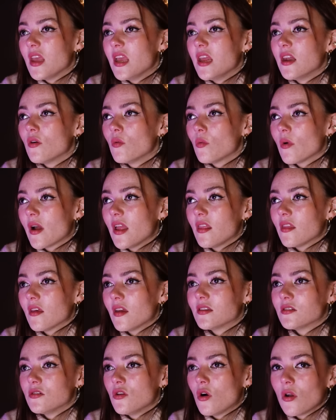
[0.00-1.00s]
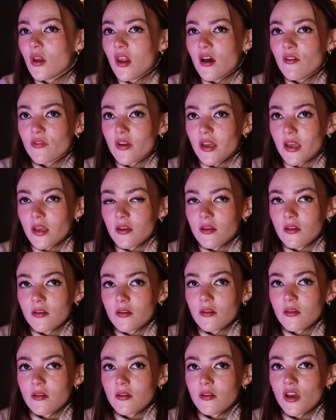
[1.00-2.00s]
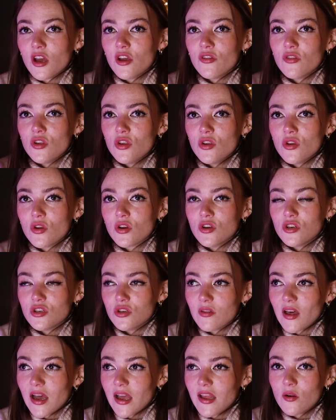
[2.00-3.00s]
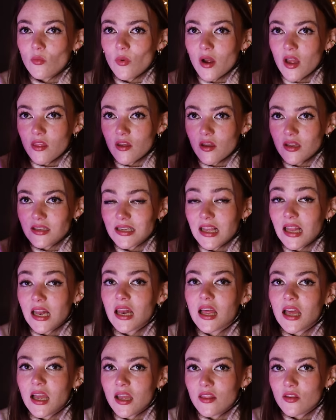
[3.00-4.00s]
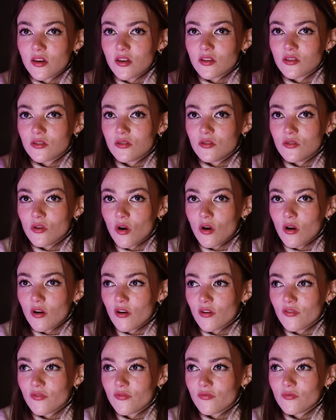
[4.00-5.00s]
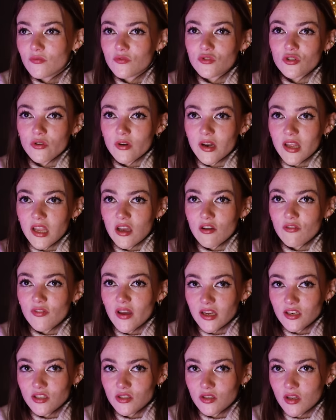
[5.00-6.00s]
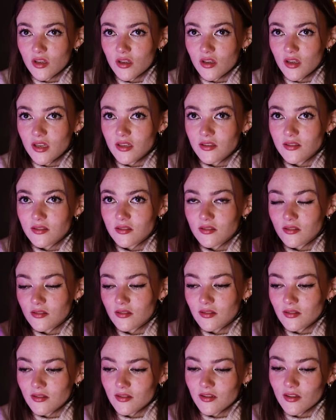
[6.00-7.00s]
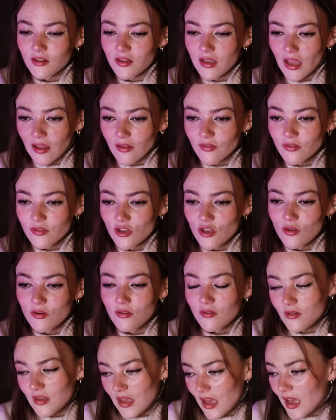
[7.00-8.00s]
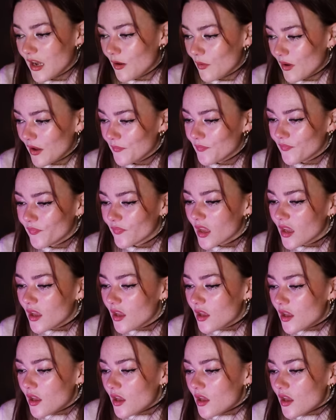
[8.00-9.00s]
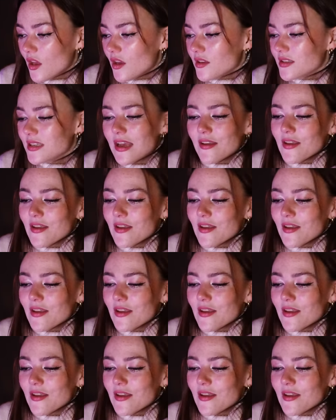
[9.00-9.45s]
in a way that is not loving, and that you can do that in a way that is clear that it's not a truly affectionate, it's, anyway. So